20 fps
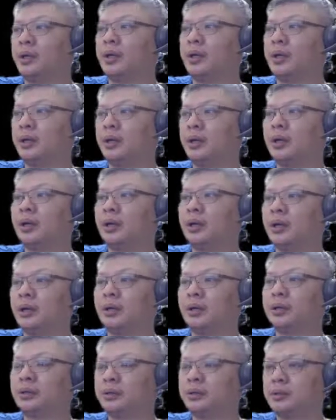
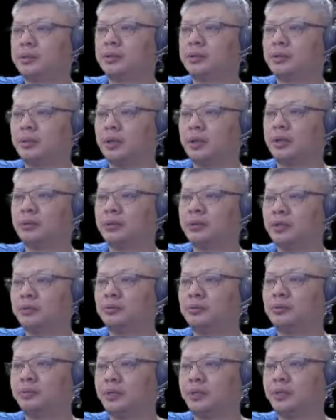Now this
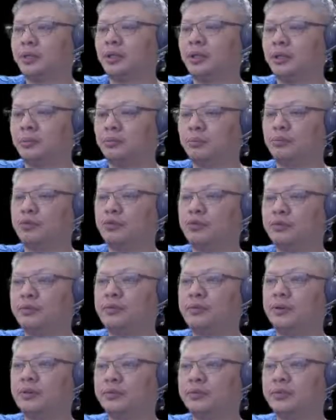would be the move
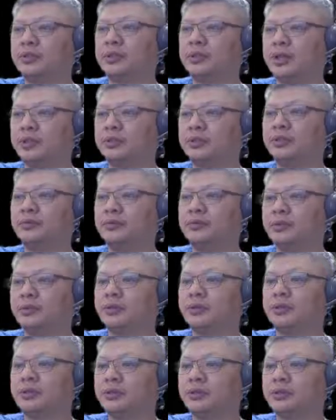of discussion for
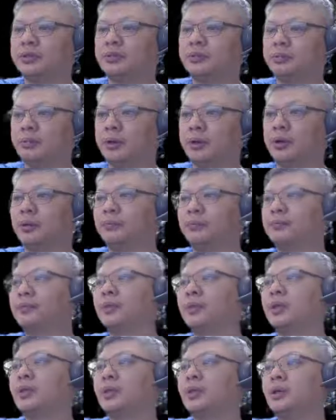this board.
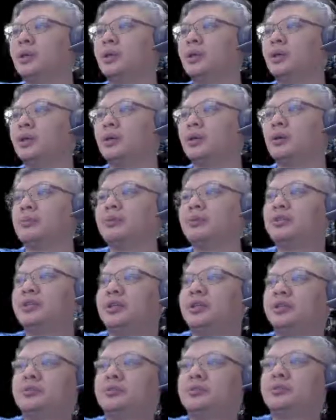Common
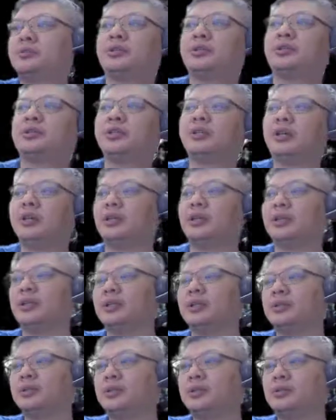sense would dictate that
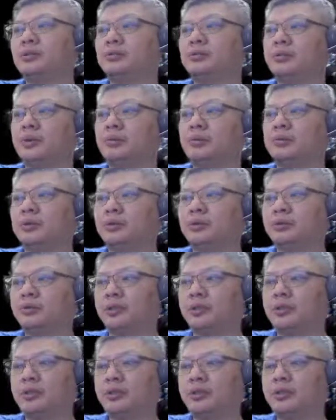since red was
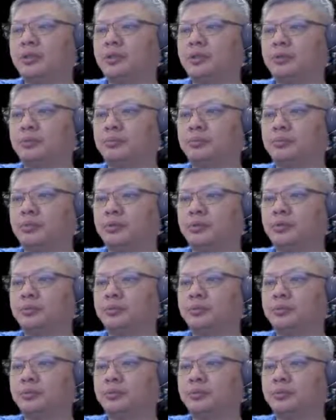threatening to push